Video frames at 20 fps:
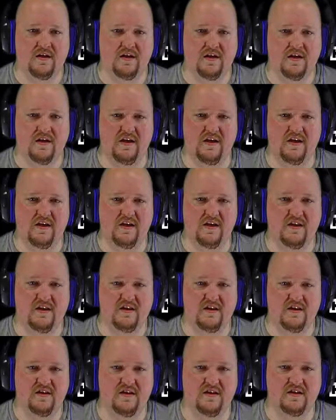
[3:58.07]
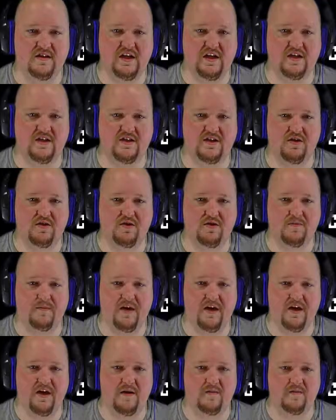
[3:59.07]
Eh, this ain't too
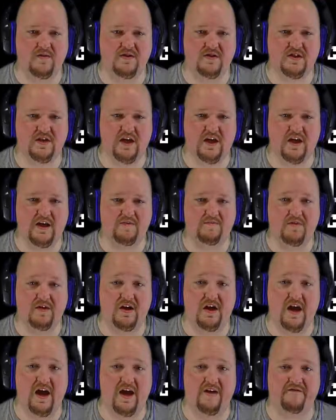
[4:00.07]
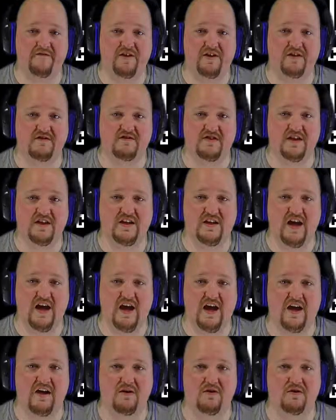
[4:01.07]
bad once again, but I have reduced the
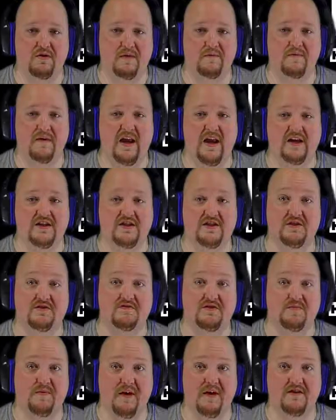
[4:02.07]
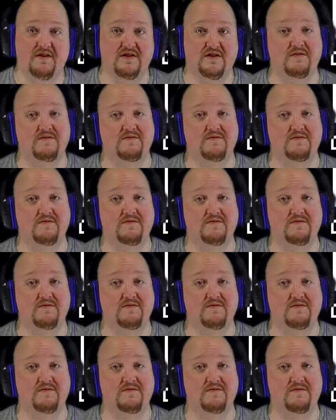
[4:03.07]
attack. Oh, up next, two spiders, so